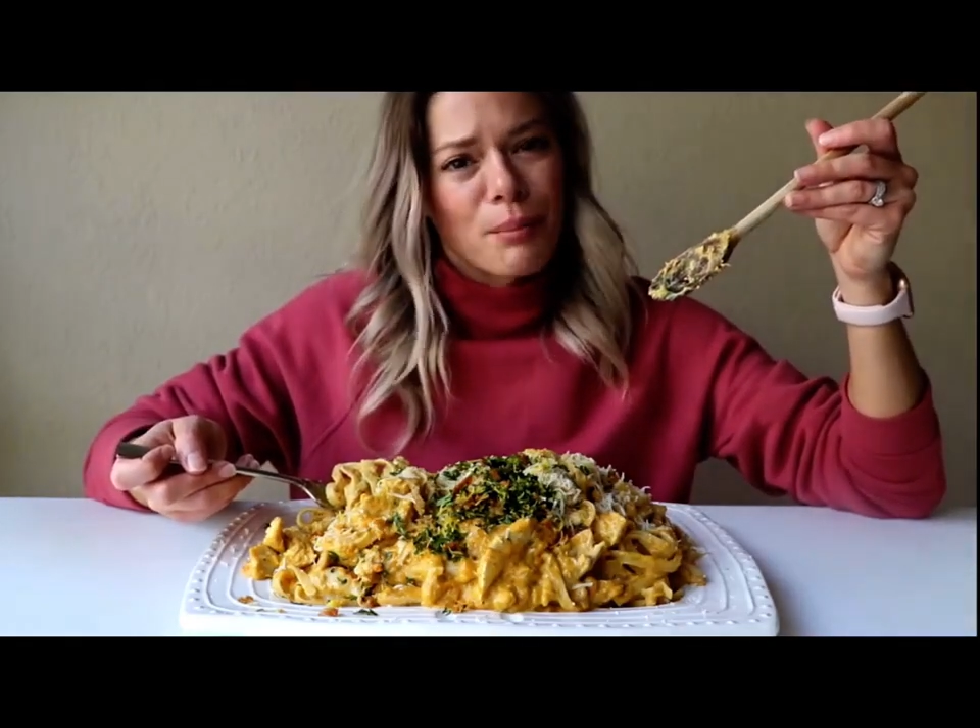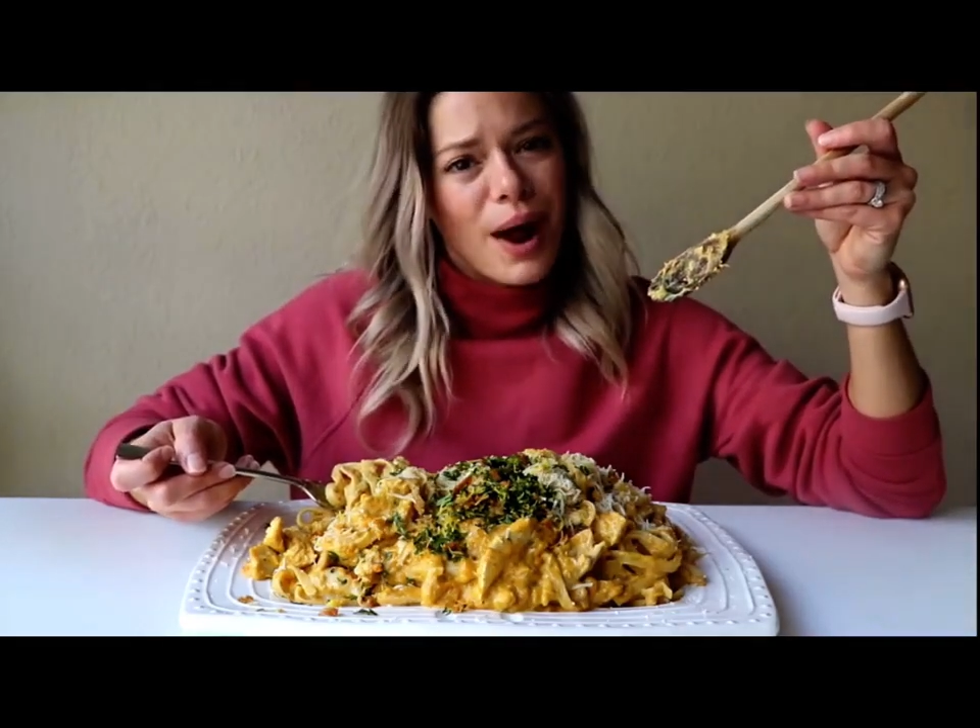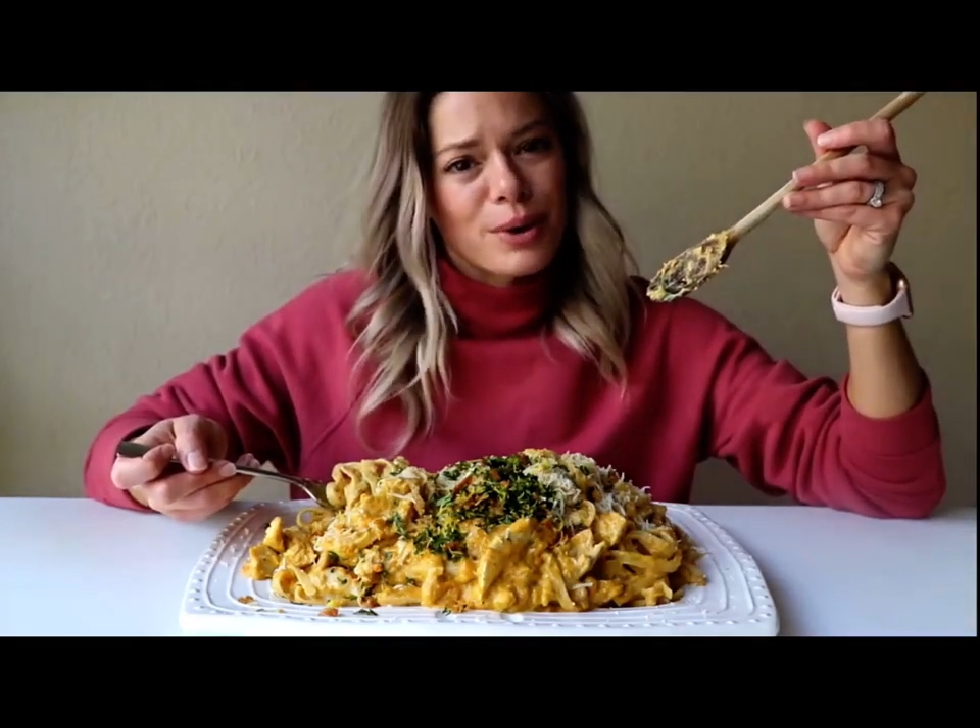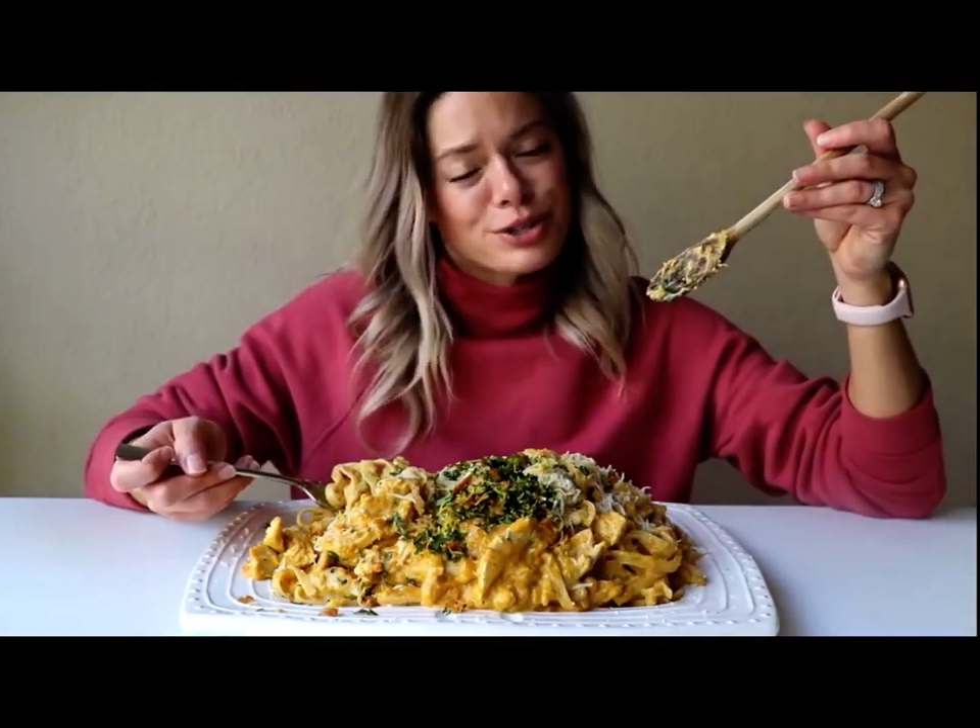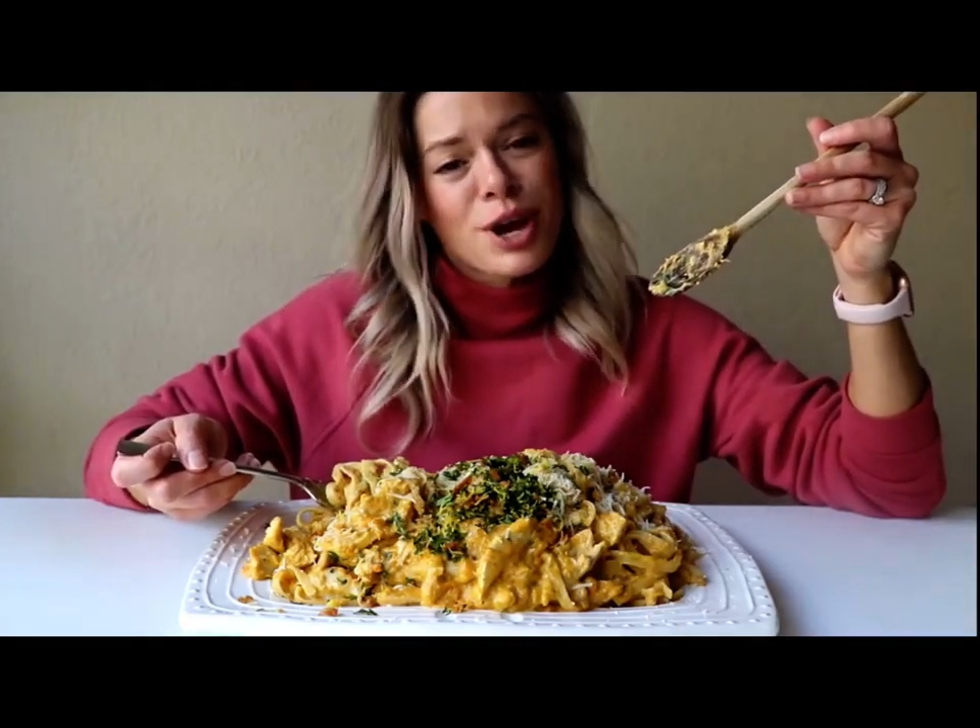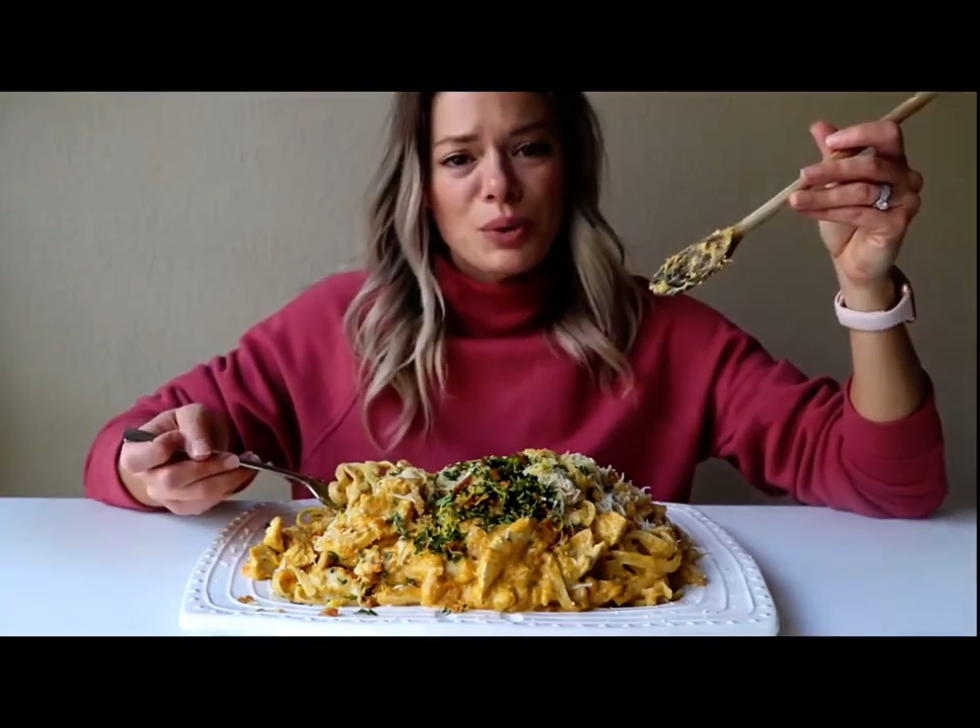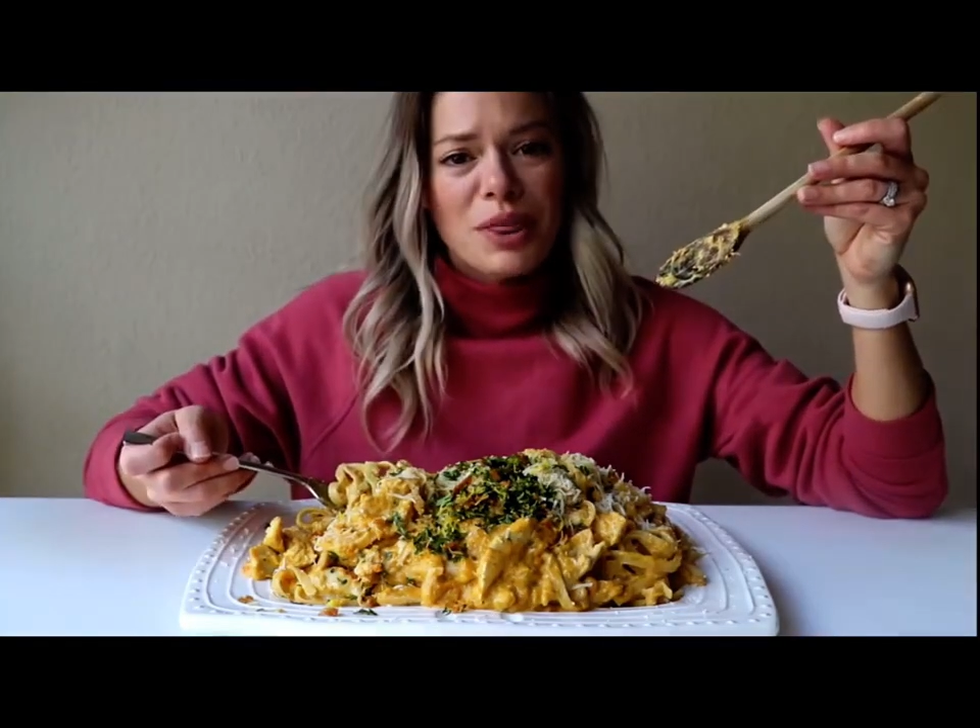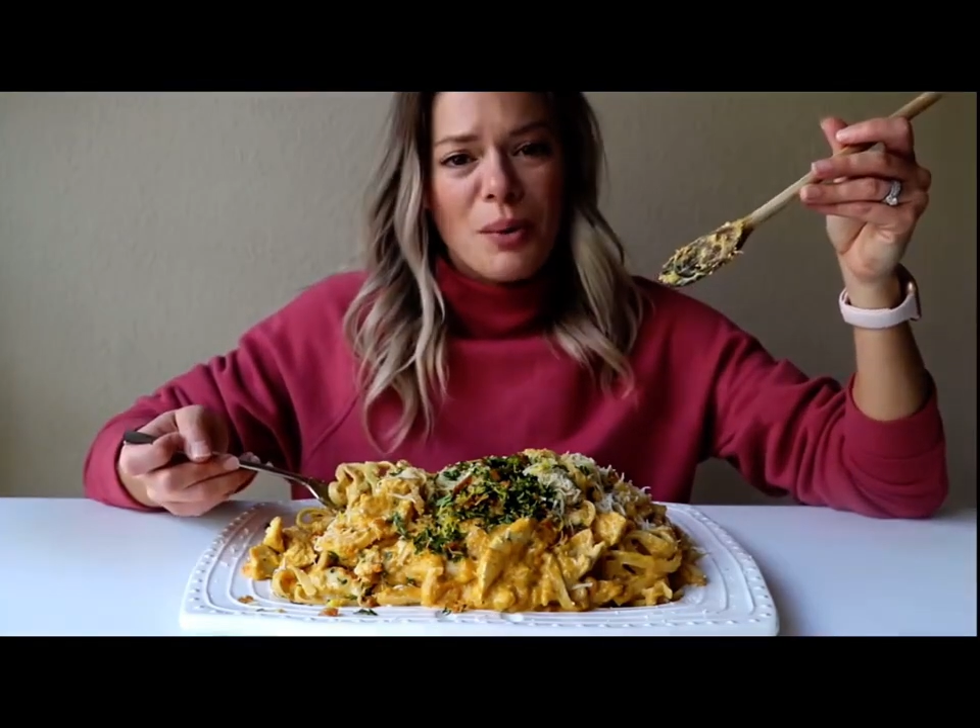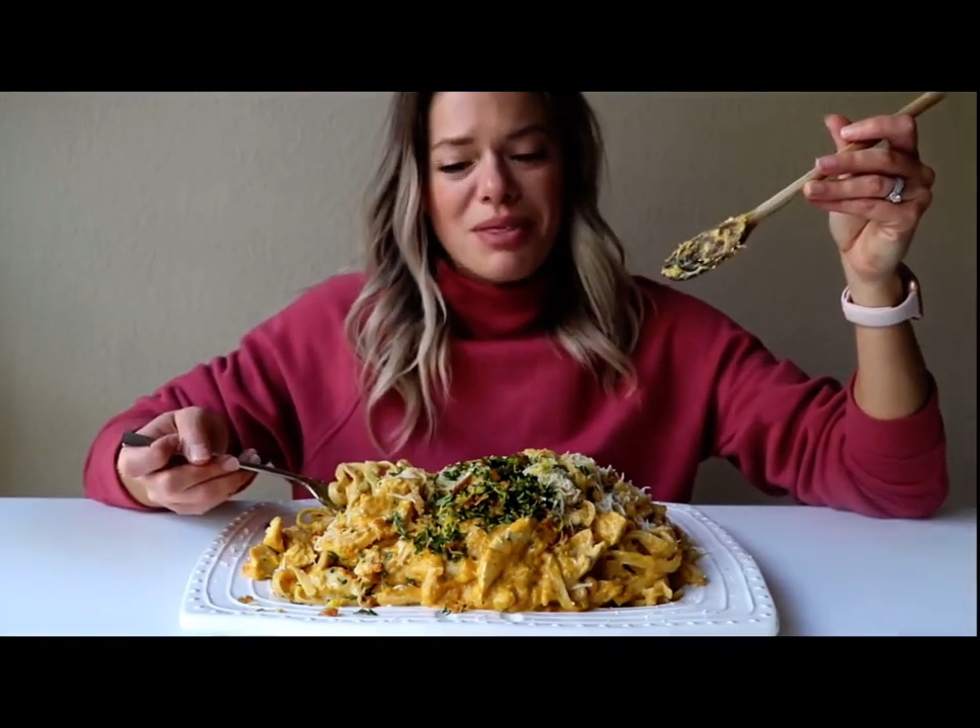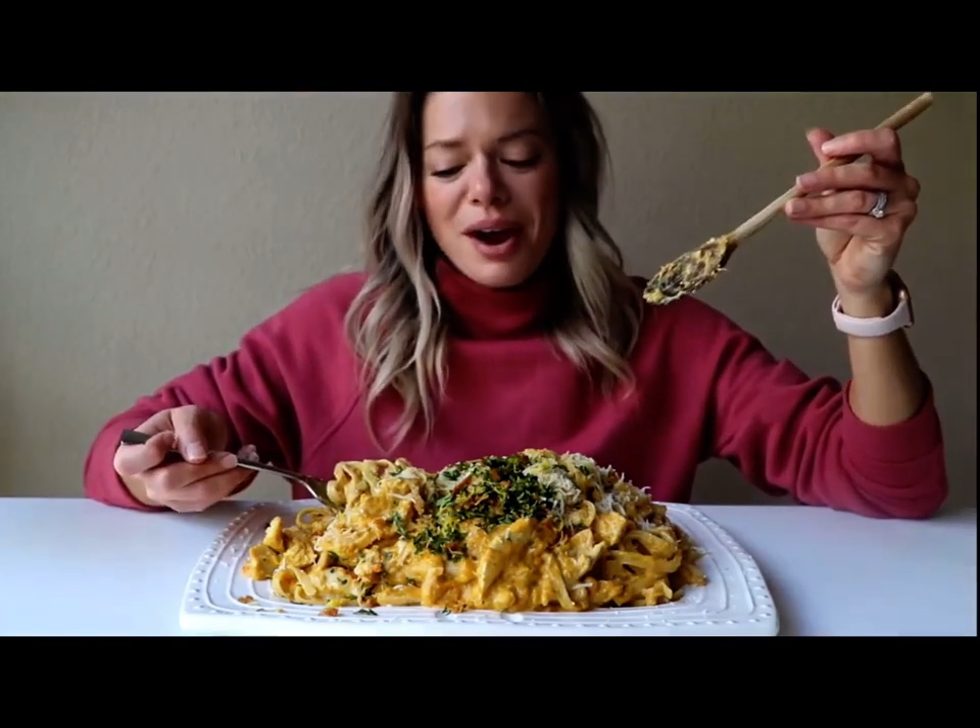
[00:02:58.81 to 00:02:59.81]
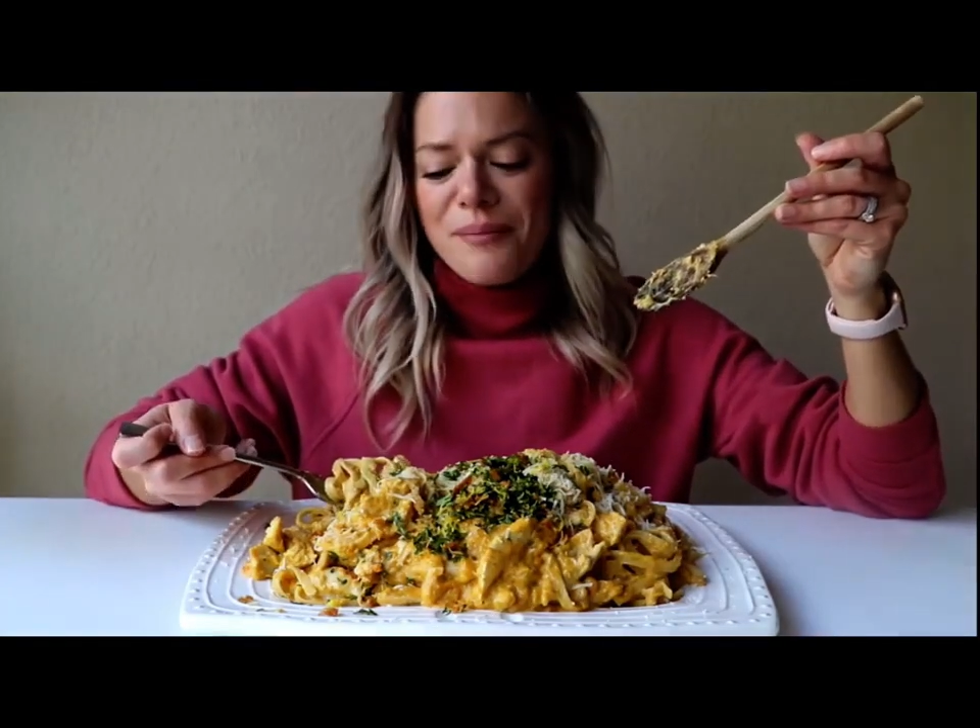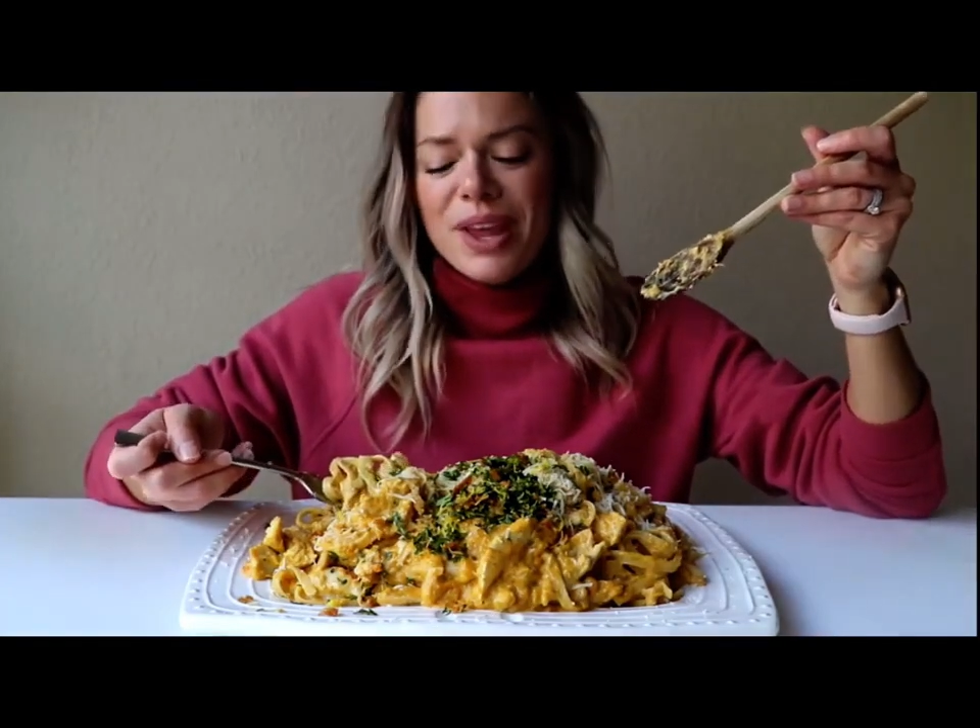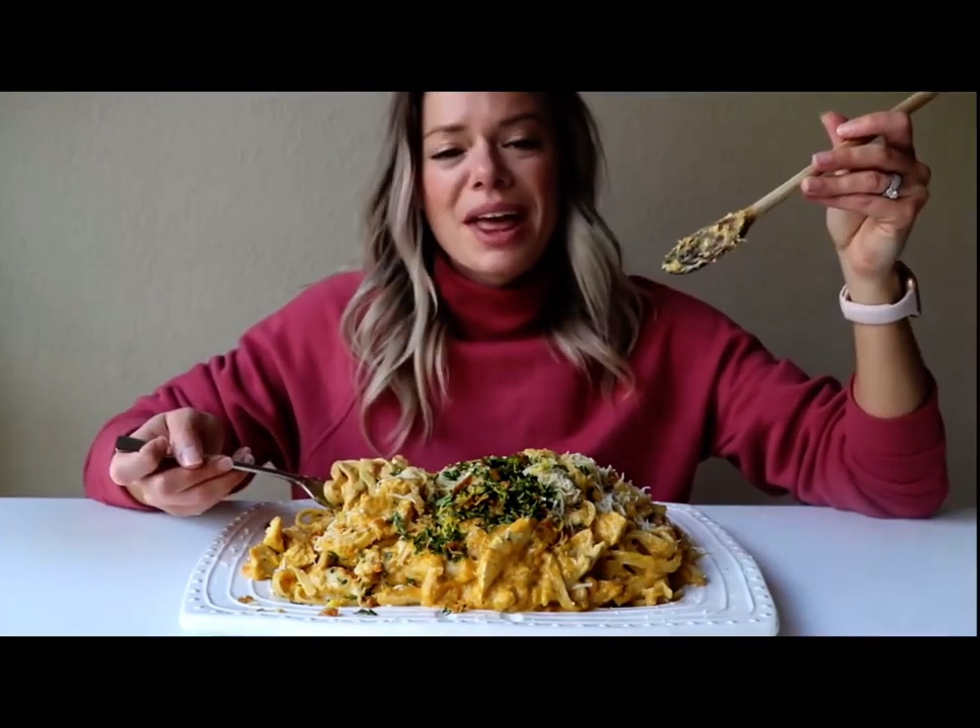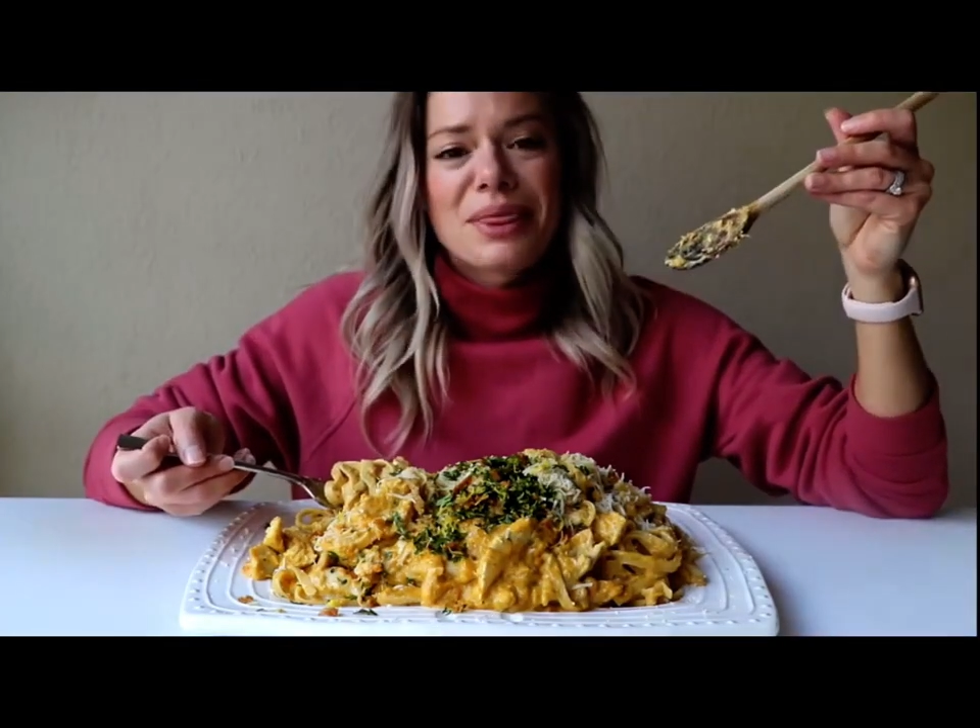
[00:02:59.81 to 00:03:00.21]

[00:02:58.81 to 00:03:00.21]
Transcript: brownish liquid that went in there.